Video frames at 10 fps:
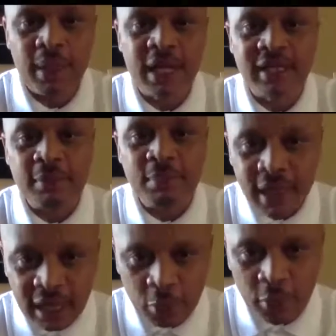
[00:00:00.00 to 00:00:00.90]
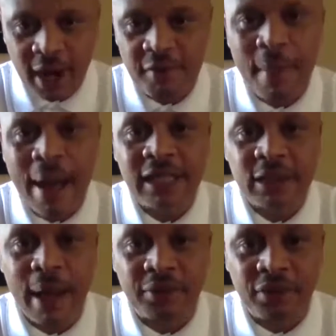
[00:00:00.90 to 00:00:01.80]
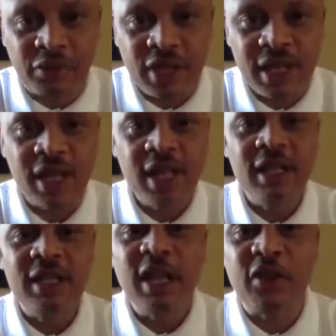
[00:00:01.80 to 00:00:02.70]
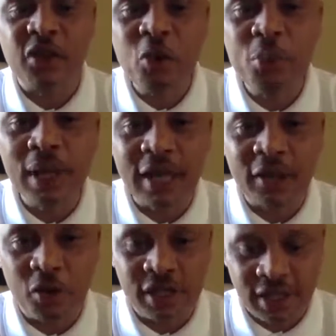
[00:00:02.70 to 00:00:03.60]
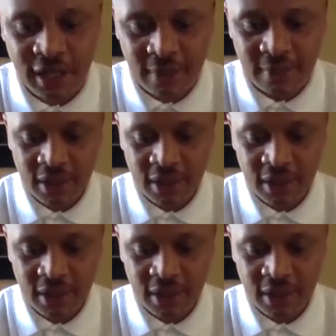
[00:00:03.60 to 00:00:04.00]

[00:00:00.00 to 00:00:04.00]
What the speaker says: because immediately what everybody's about to see, they assume electricity.